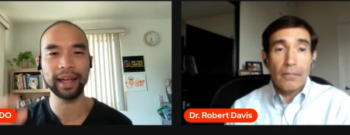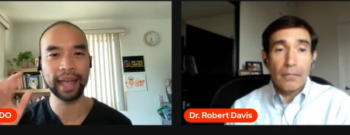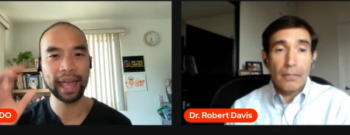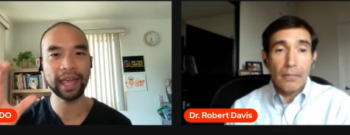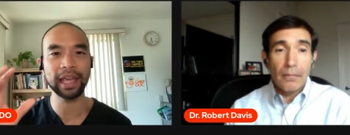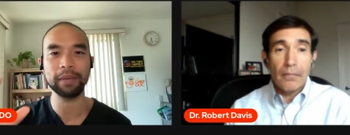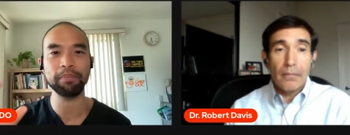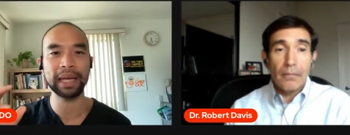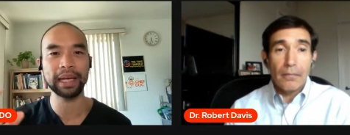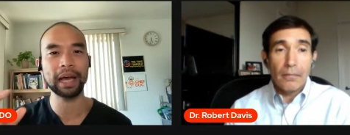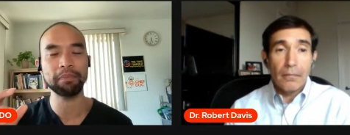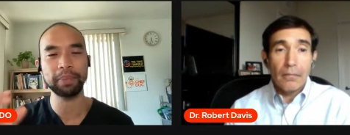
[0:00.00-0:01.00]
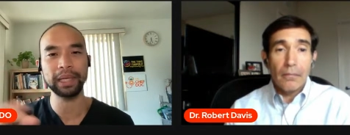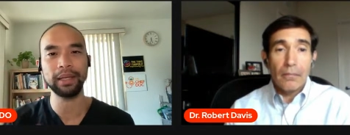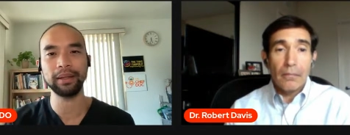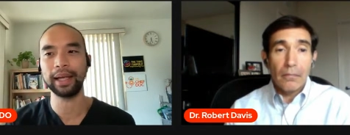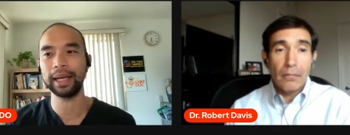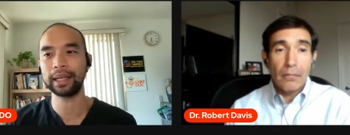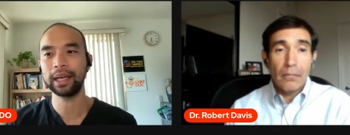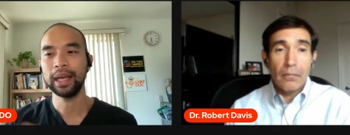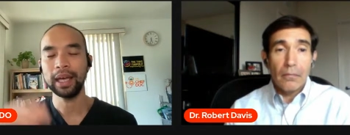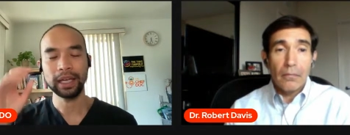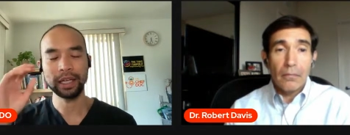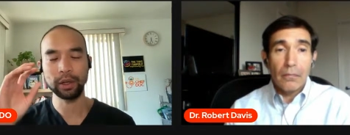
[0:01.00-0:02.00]
Speaker 1: like, hey, it may not be like
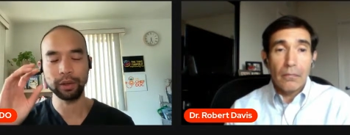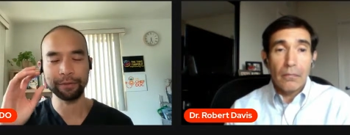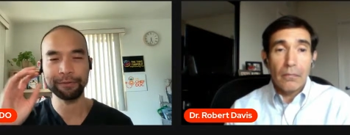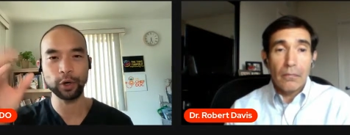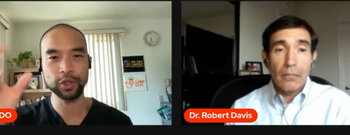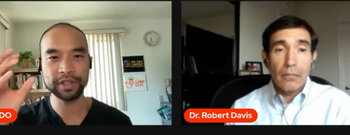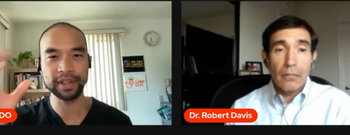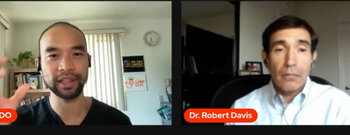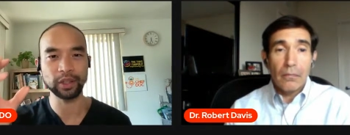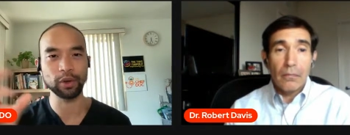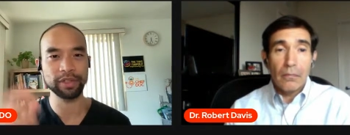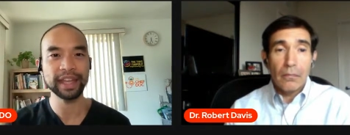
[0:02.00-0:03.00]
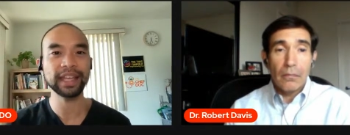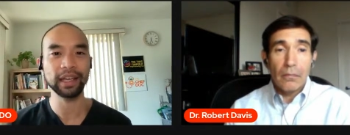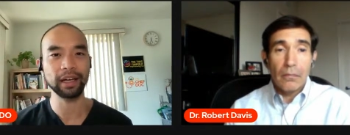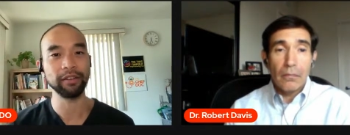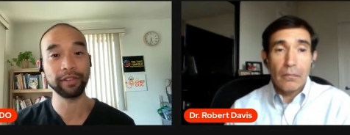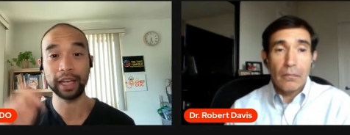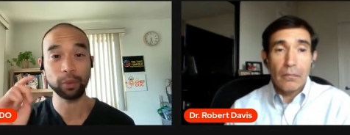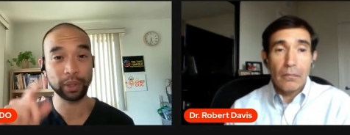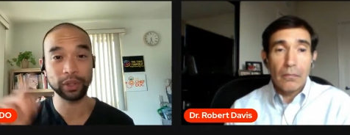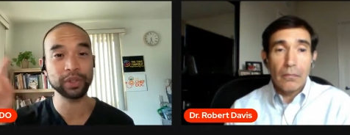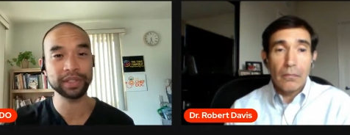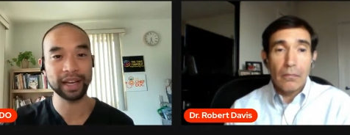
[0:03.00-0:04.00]
you know the first thing you're thinking of like
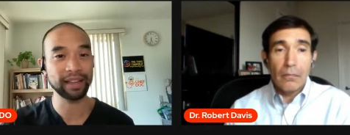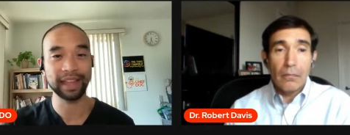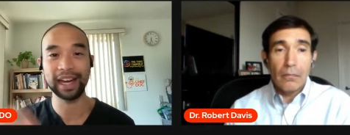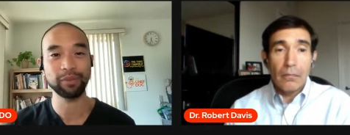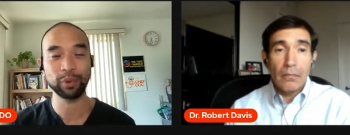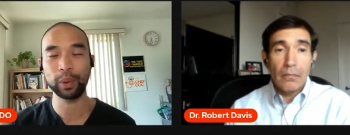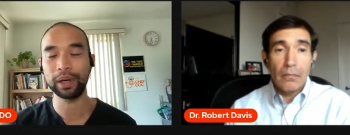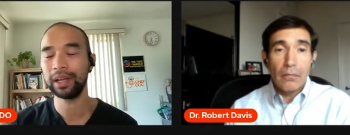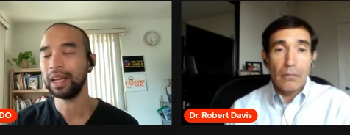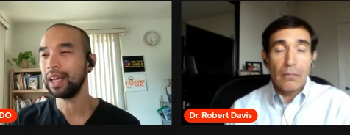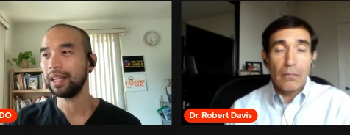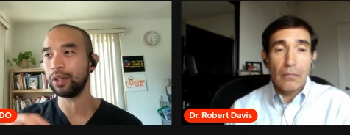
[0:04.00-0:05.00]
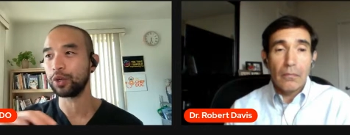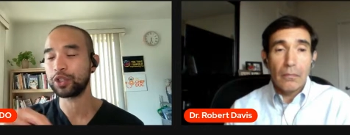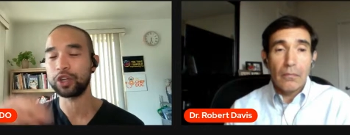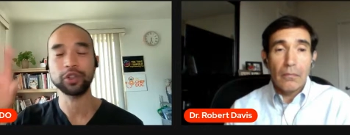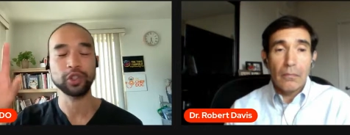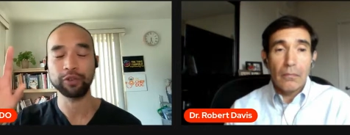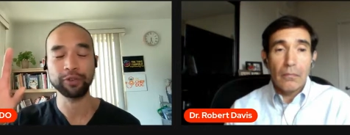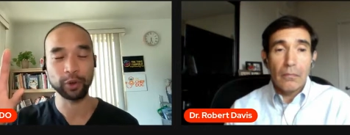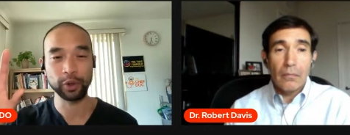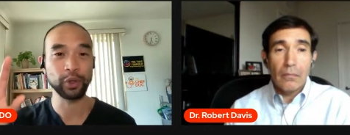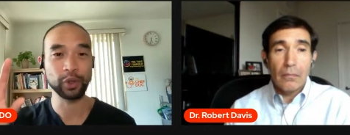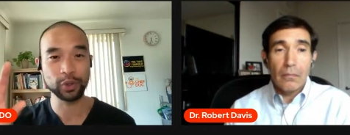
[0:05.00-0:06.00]
when you're saying that everyone you know starts off
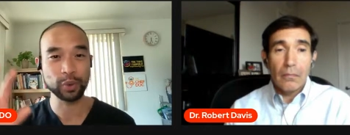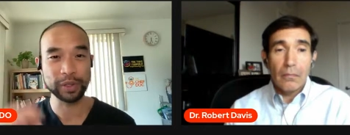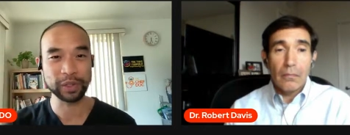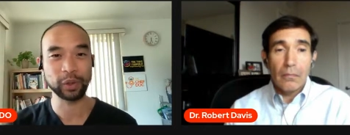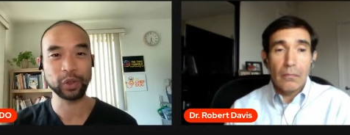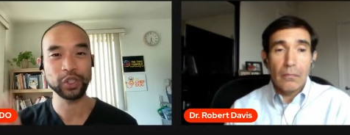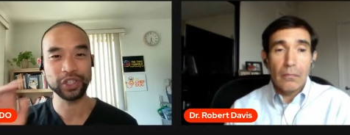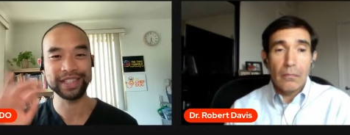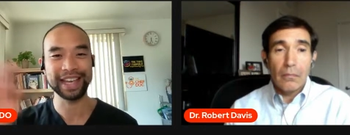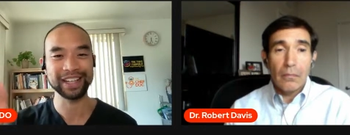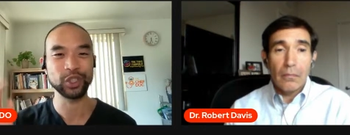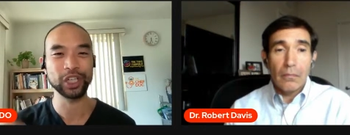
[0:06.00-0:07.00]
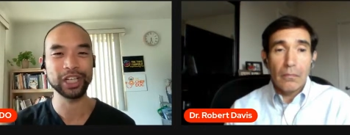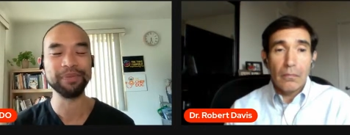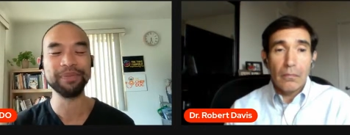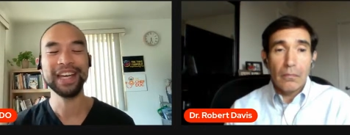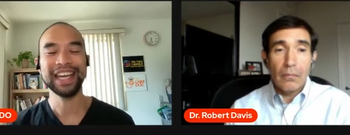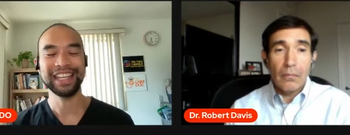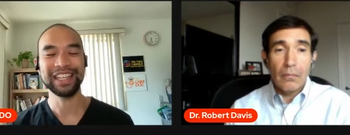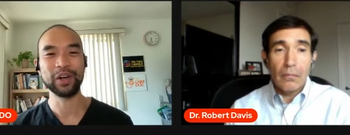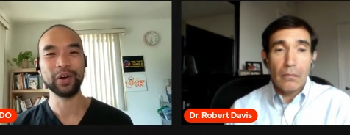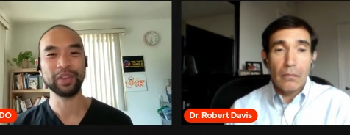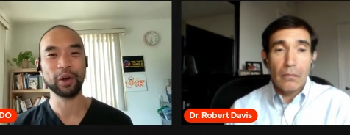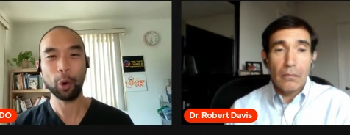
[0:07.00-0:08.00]
their new year's resolutions at a gym you
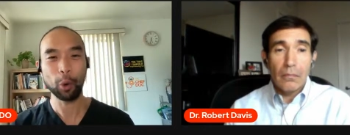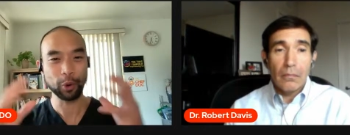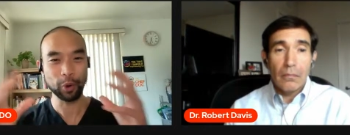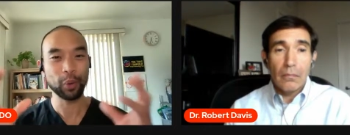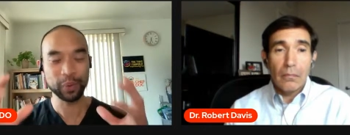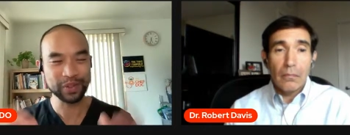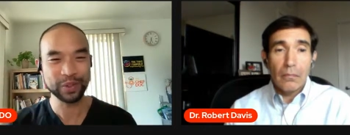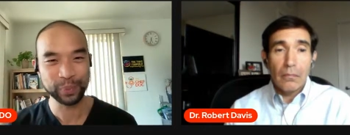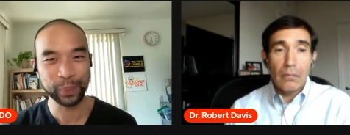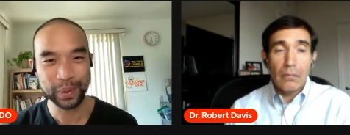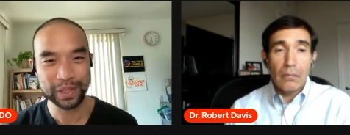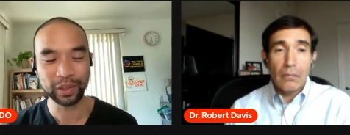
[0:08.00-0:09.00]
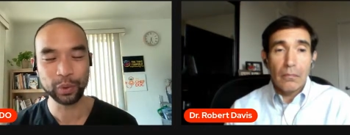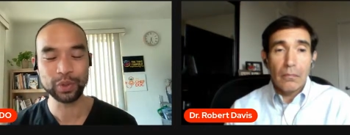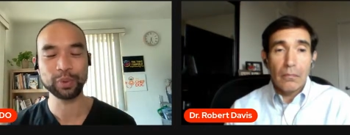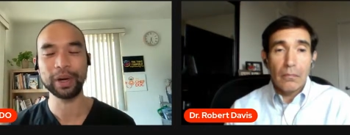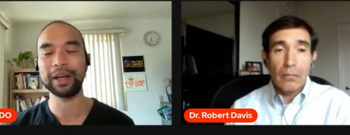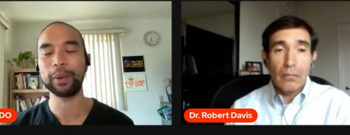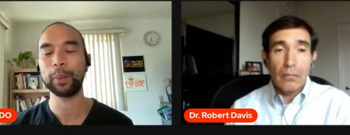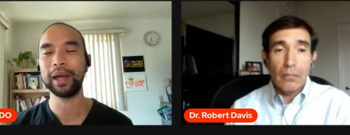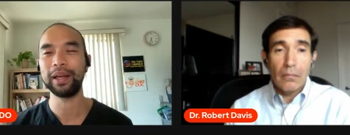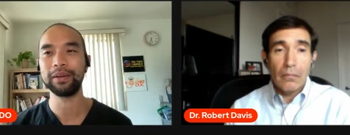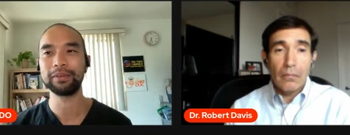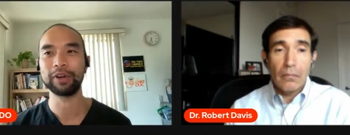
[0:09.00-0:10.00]
know the whole goal is to lose weight
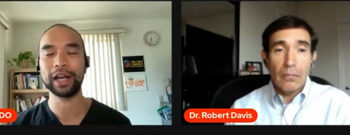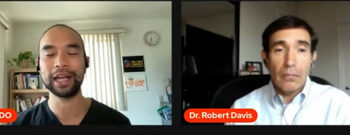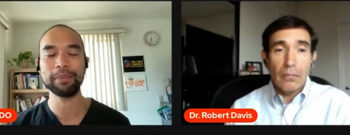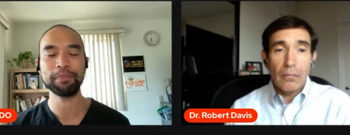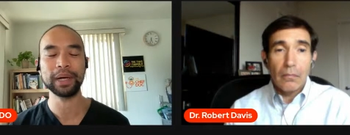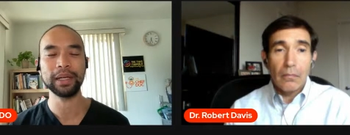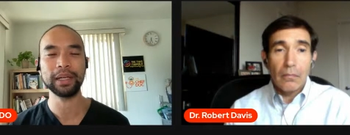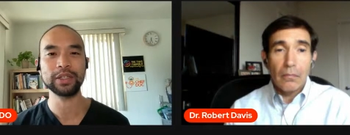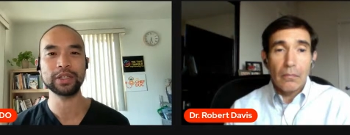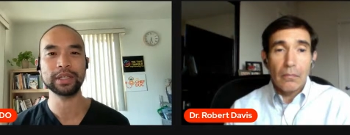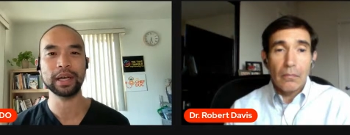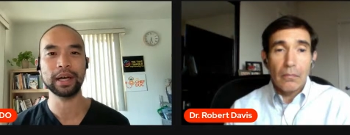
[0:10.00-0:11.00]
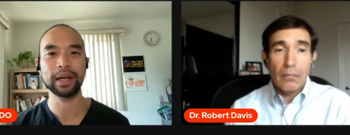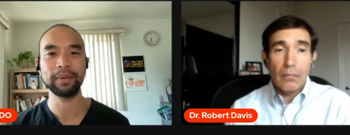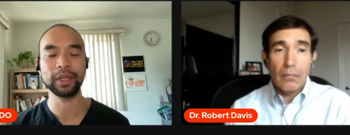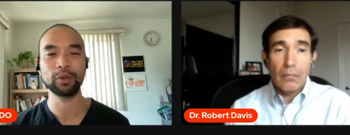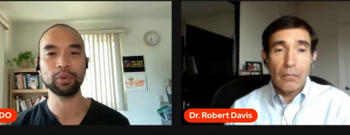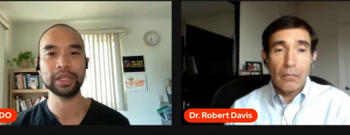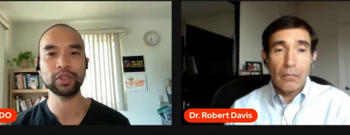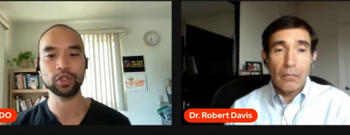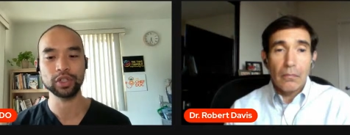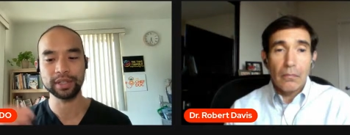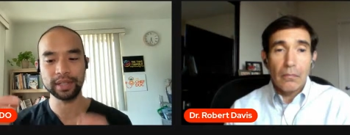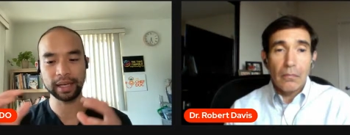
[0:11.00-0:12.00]
weight right but it's uh, you know
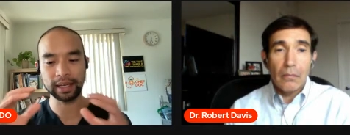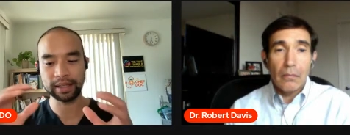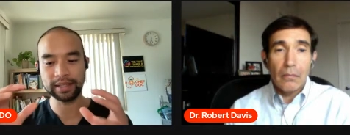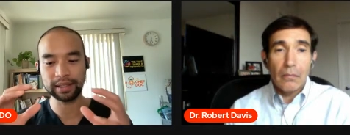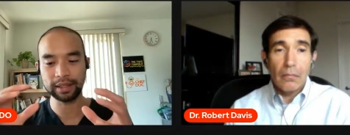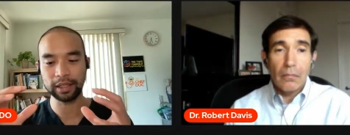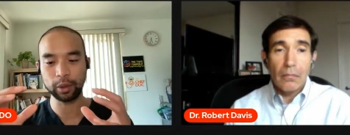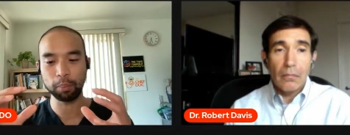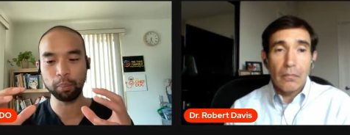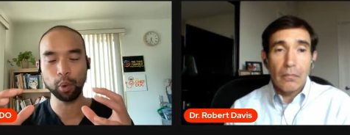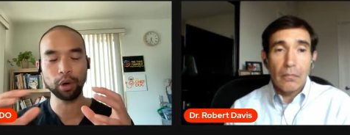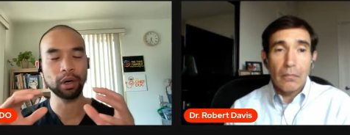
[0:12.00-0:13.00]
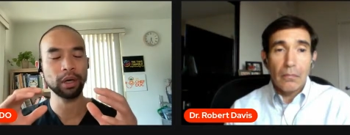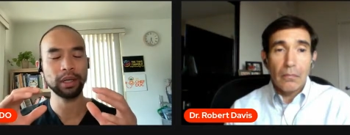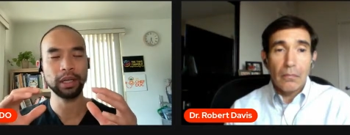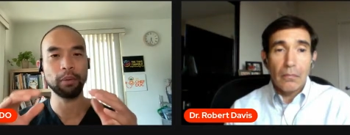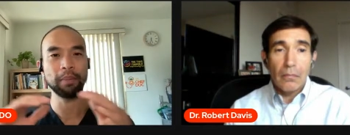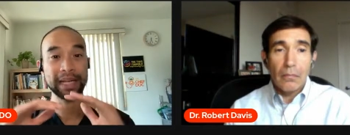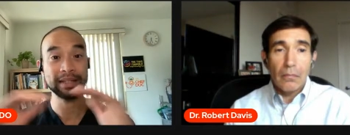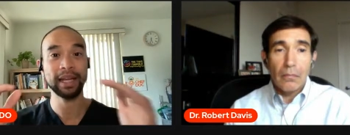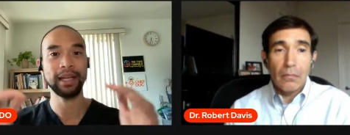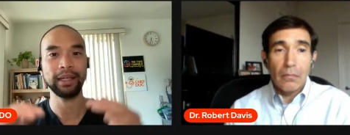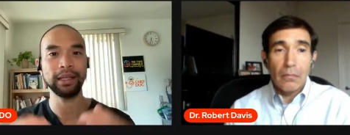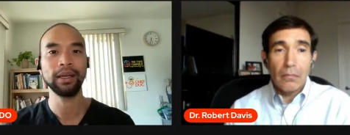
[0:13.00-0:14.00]
research is saying it's you know more you know
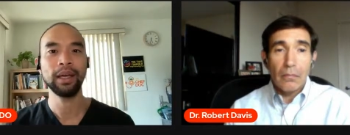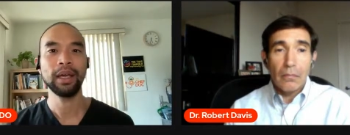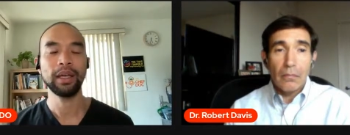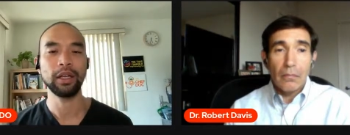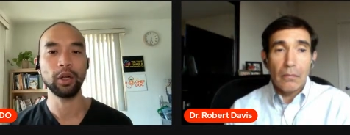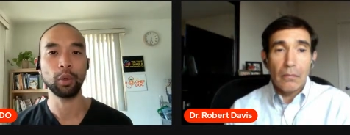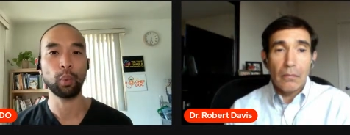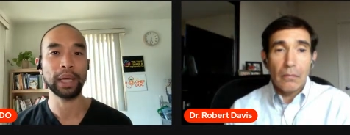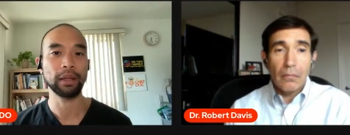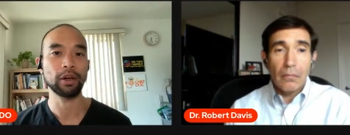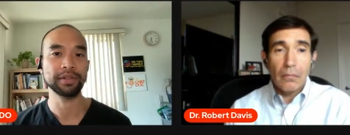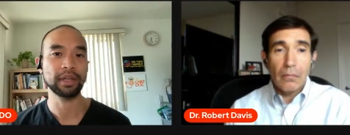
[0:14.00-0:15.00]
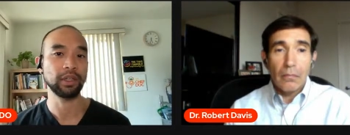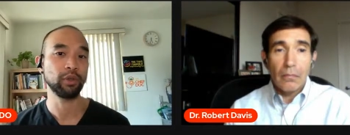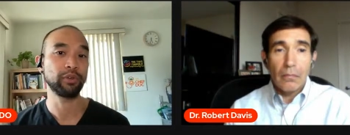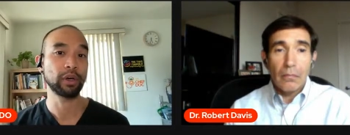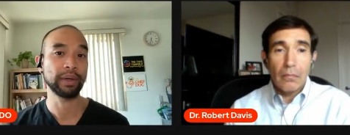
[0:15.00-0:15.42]
maintaining you know the weight loss that you've